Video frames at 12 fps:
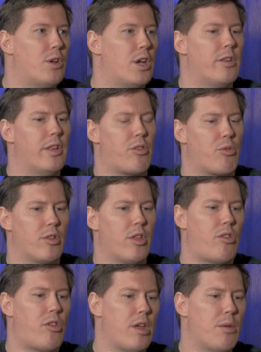Right, that's what
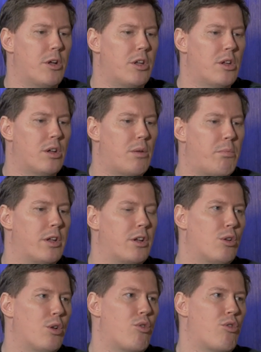they say. But uh, upon
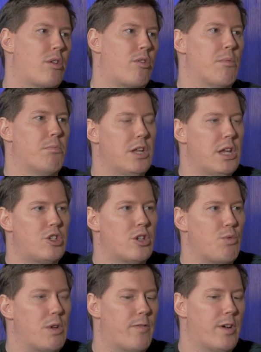closer
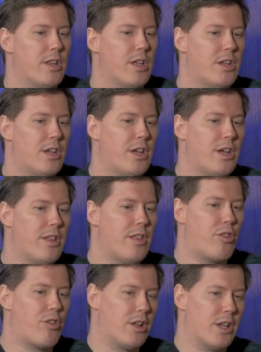examination, we find that
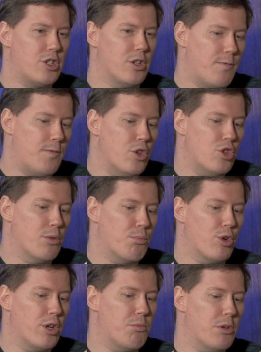this alleged fusion
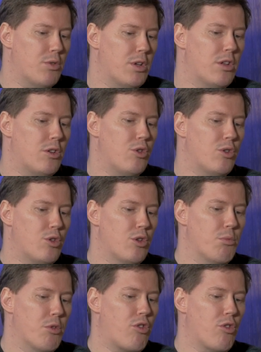point between the two
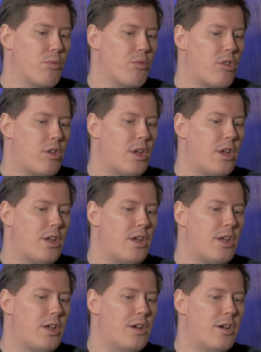chromosomes,
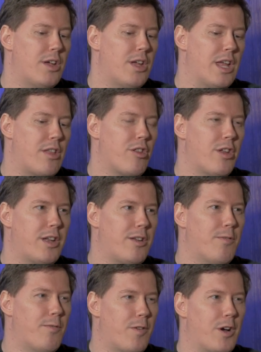uh, it's not
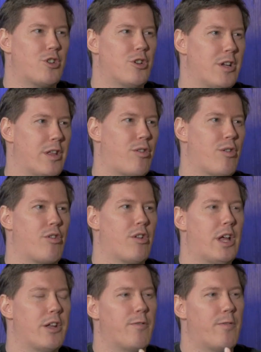functionless. There's a
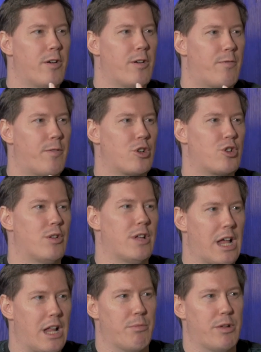lot of uh, functional
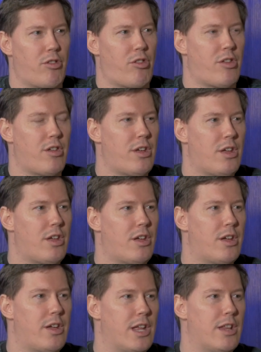elements
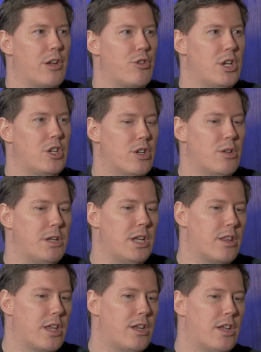uh, in that region,
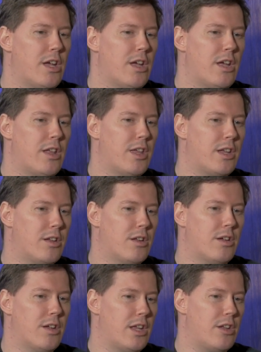meaning that that
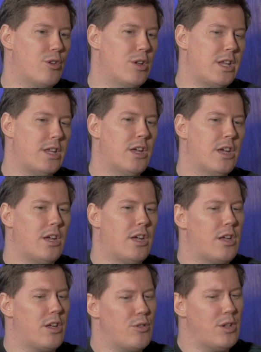uh, it really
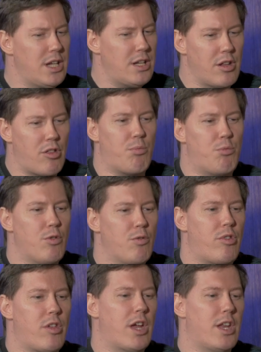really
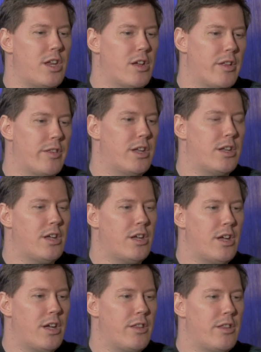disproves the idea that
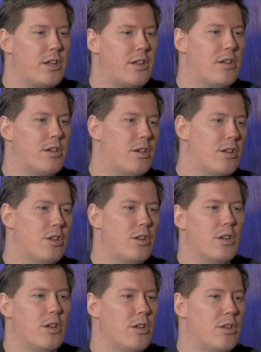that uh,
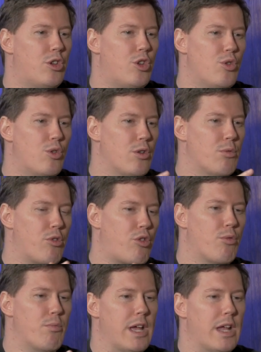two
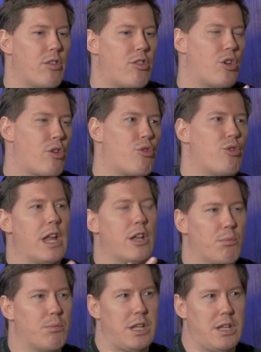chromosome ends just
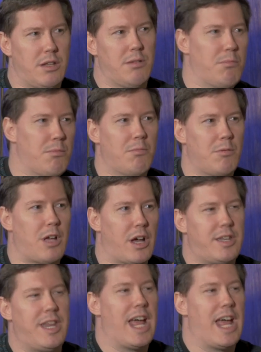randomly got